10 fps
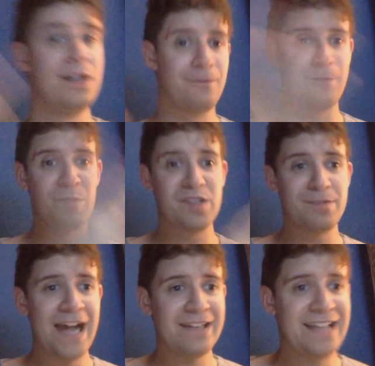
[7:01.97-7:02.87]
from
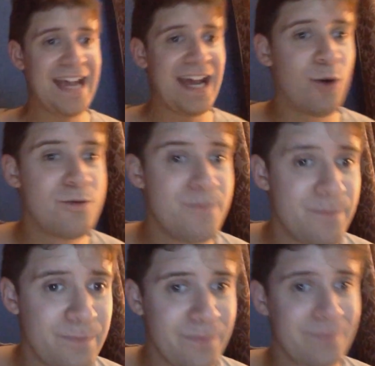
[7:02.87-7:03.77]
SmackDown.
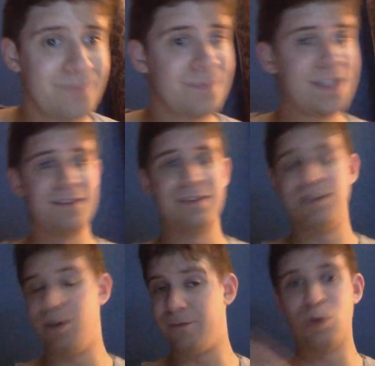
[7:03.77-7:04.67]

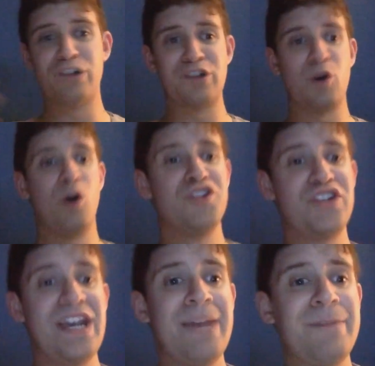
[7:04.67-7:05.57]
Of course, all
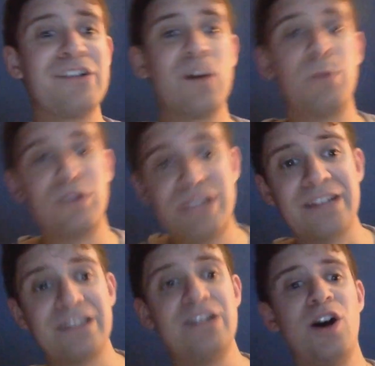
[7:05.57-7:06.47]
champions are
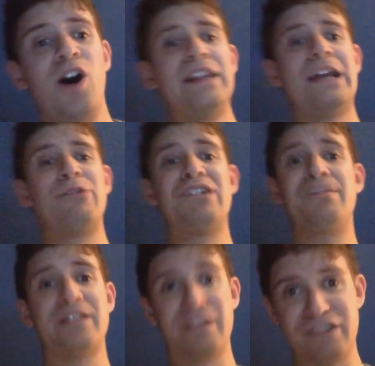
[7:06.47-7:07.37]
protected on their
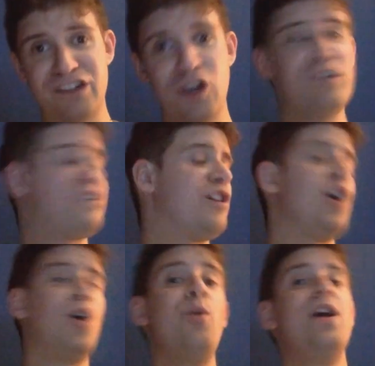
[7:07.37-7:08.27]
respective shows,
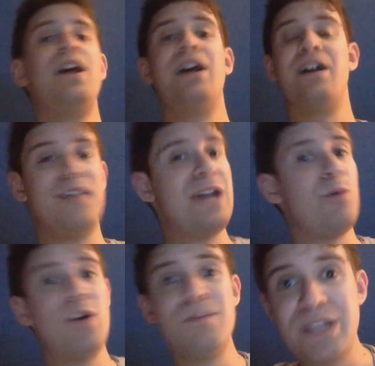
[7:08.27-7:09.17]
so they
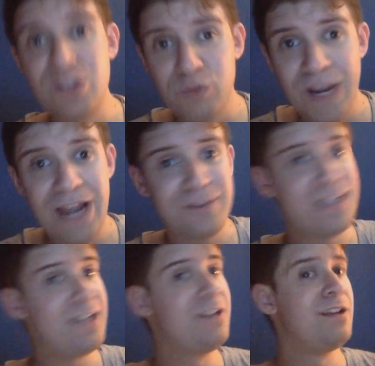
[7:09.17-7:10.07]
wouldn't be
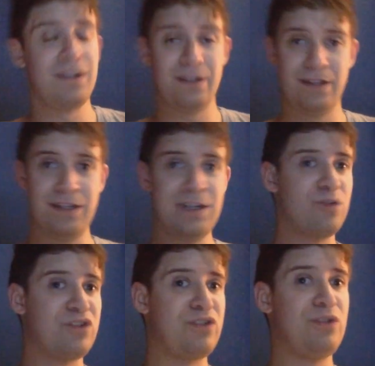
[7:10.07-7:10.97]
drafted, you
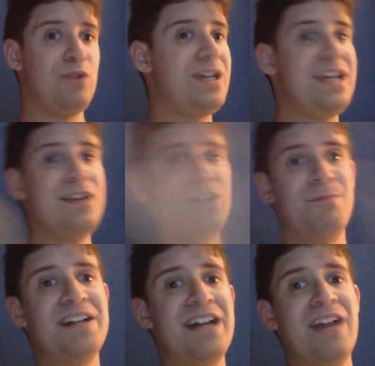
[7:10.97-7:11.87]
know, to either
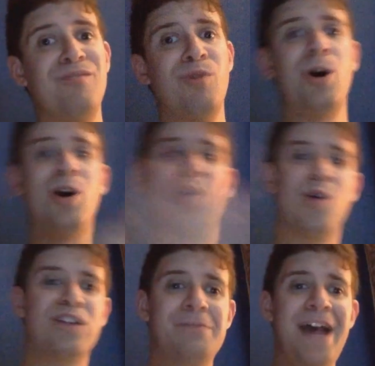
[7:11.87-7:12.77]
Monday Night Raw
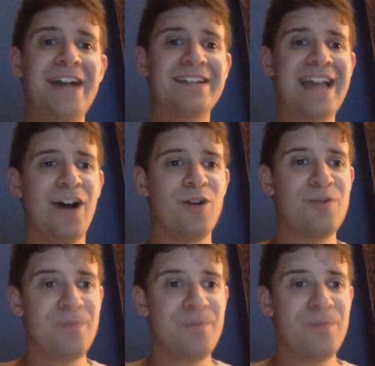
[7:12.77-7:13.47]
or SmackDown.